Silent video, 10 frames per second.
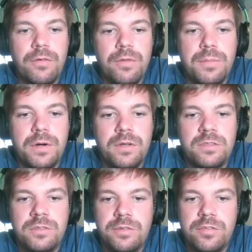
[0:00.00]
ball
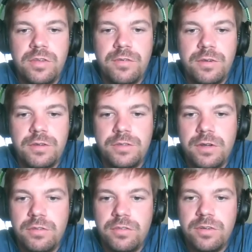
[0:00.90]
to a receiver, you'll
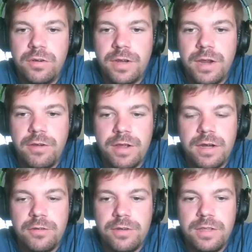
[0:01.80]
notice the target area
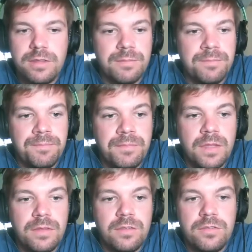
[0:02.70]
underneath them.
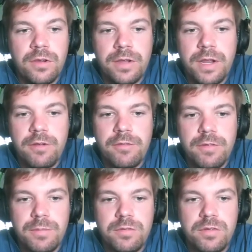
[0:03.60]
This target area
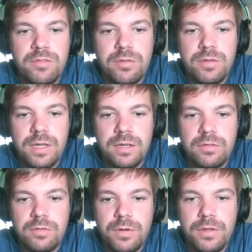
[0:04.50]
represents two
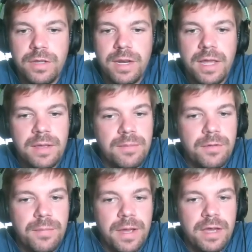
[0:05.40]
things, where you can aim
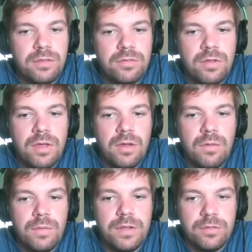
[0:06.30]
your pass
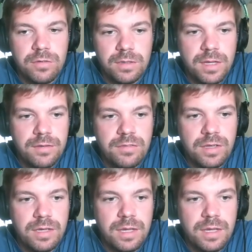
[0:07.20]
when using the left stick